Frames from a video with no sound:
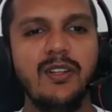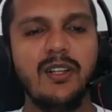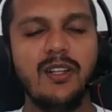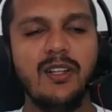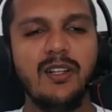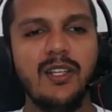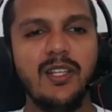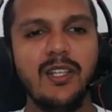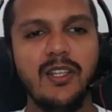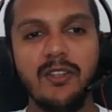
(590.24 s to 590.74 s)

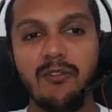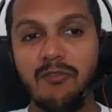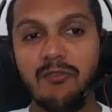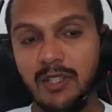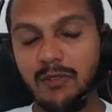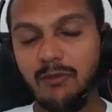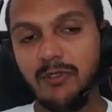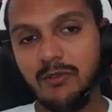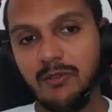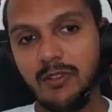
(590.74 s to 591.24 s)
uh,
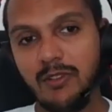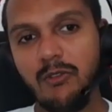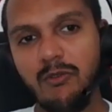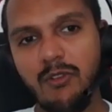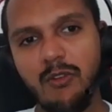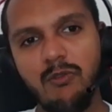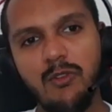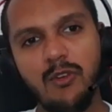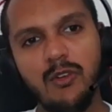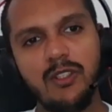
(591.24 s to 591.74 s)
with give
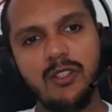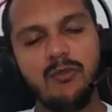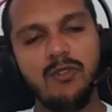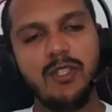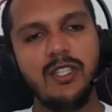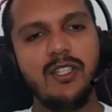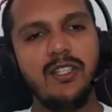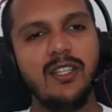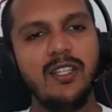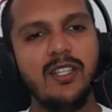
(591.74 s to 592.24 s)
your fullest
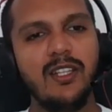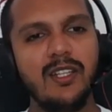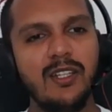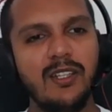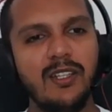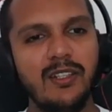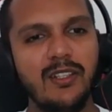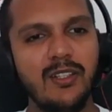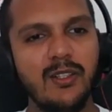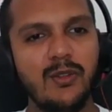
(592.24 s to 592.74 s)
within
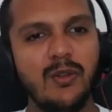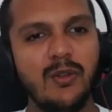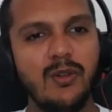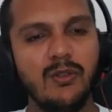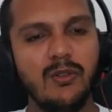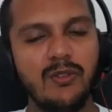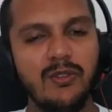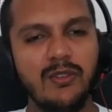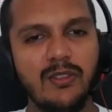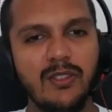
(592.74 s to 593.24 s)
the you
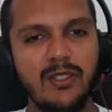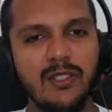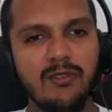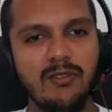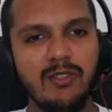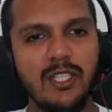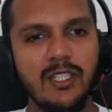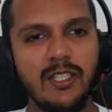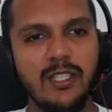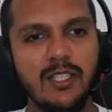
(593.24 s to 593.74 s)
know
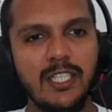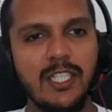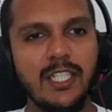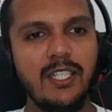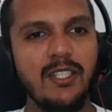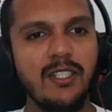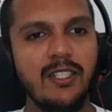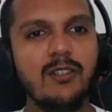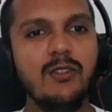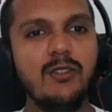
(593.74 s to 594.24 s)
within
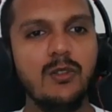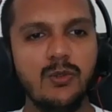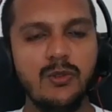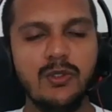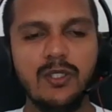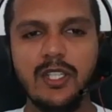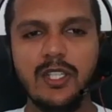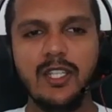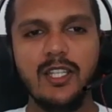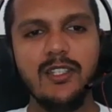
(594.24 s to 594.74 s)
three two
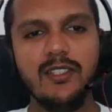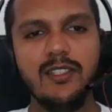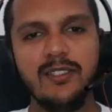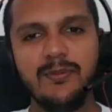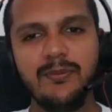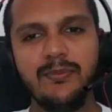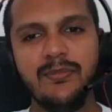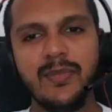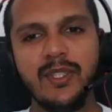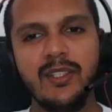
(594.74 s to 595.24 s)
three years
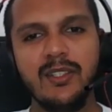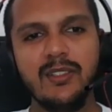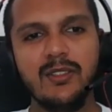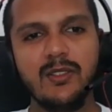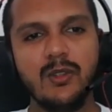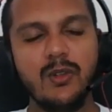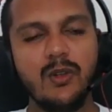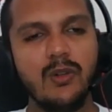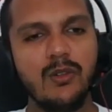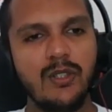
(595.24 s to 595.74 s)

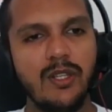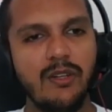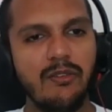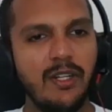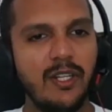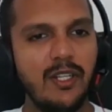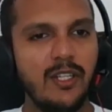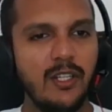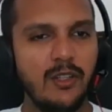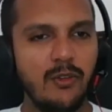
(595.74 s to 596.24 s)
so
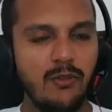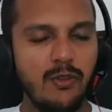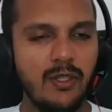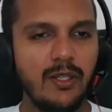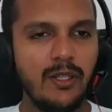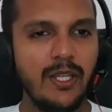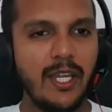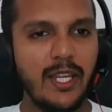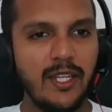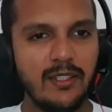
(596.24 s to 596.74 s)
definitely you
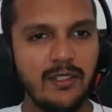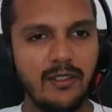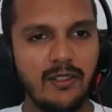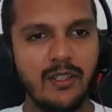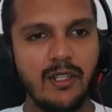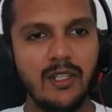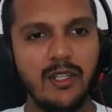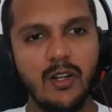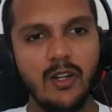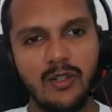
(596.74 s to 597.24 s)
will gain
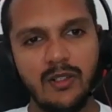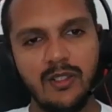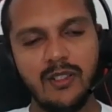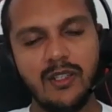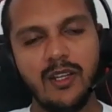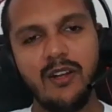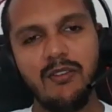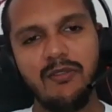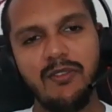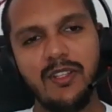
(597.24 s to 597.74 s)
a lot
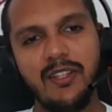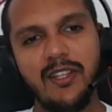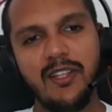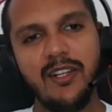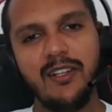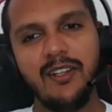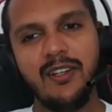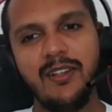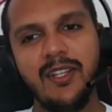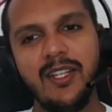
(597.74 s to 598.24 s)
after
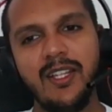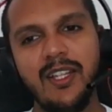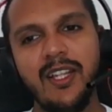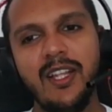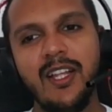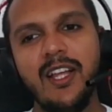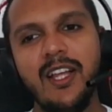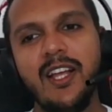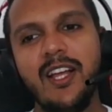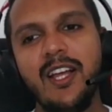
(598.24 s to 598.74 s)
that
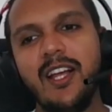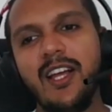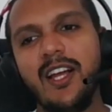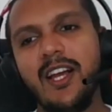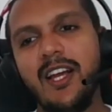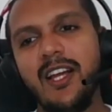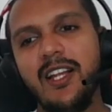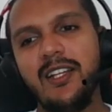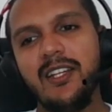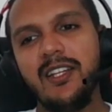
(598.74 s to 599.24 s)

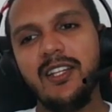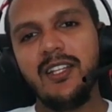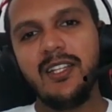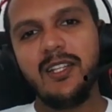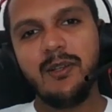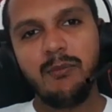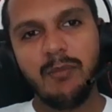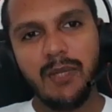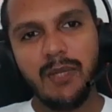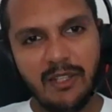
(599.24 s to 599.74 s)
and
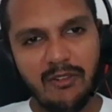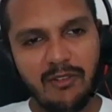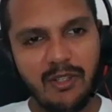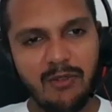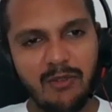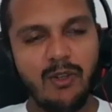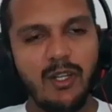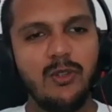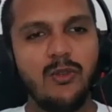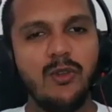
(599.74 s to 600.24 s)
believe
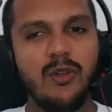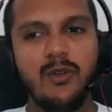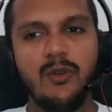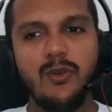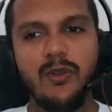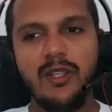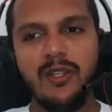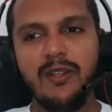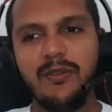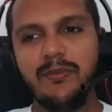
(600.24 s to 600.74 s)
in what you are
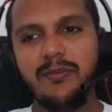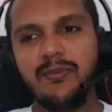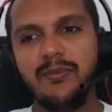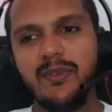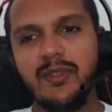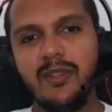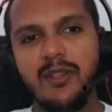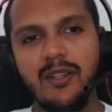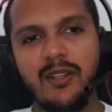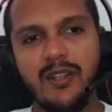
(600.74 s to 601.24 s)
doing
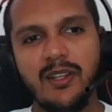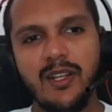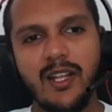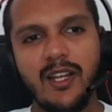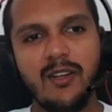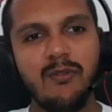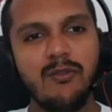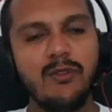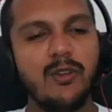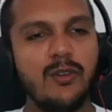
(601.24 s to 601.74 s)

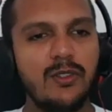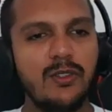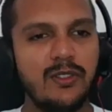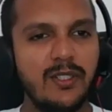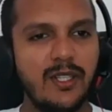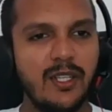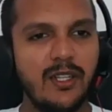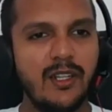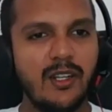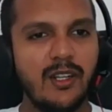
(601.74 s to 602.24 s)
and of course
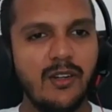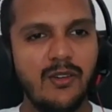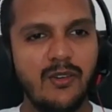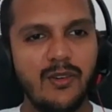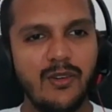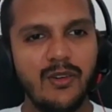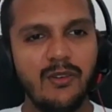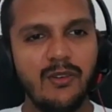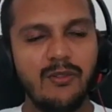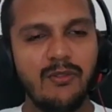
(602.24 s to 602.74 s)
take
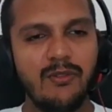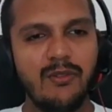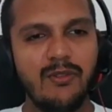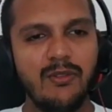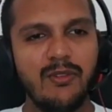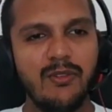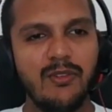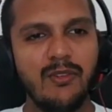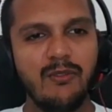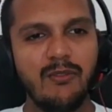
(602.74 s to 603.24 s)
control of
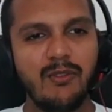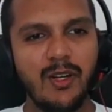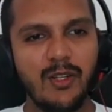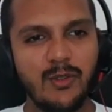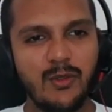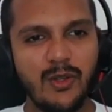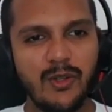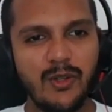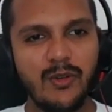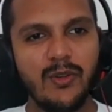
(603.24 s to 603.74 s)

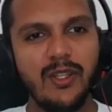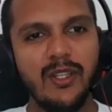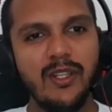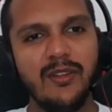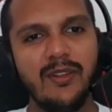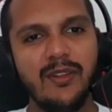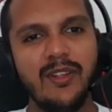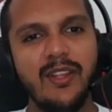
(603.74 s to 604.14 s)
what you are doing